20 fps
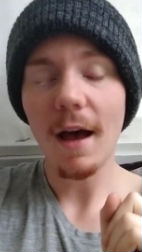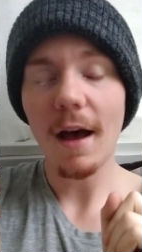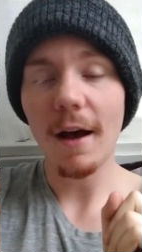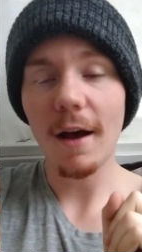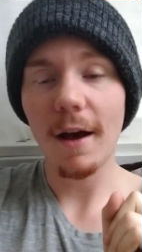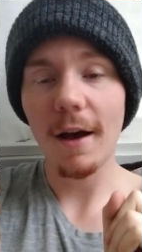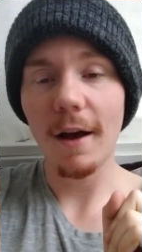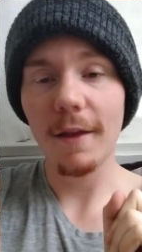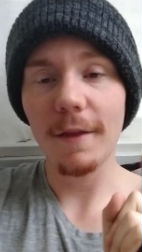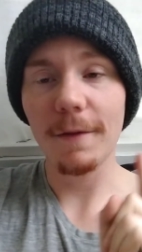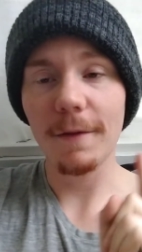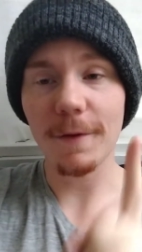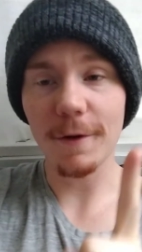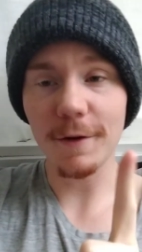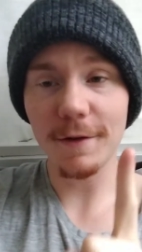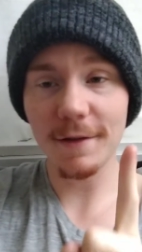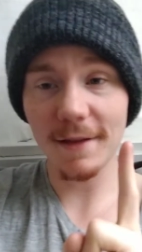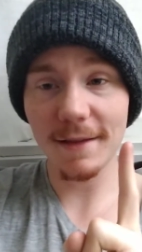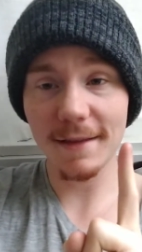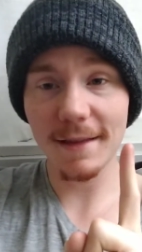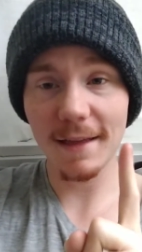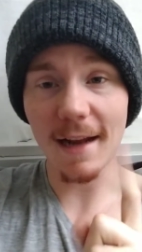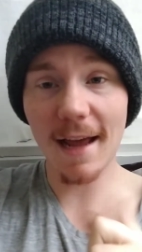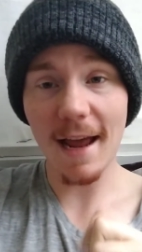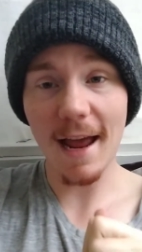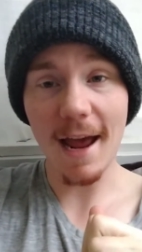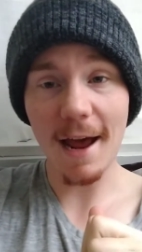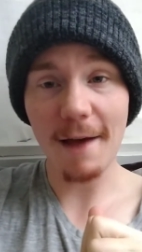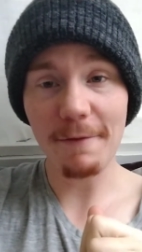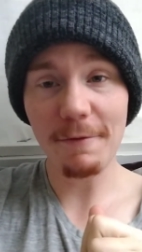The first is that
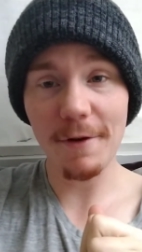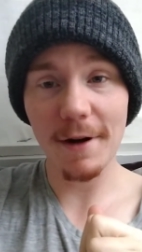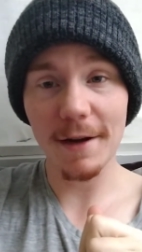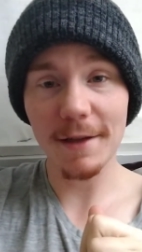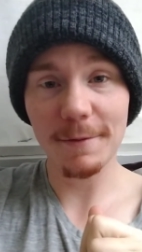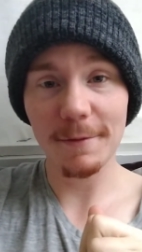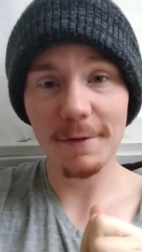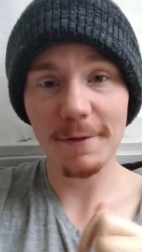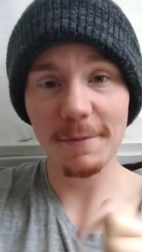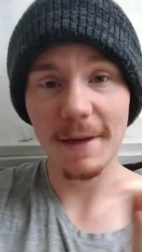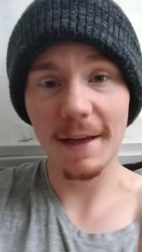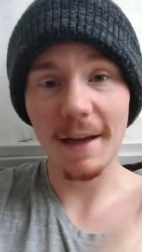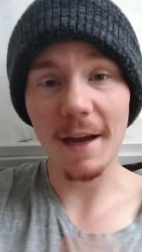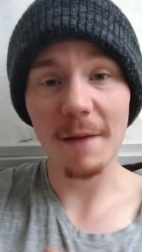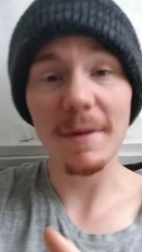I have Grace with me.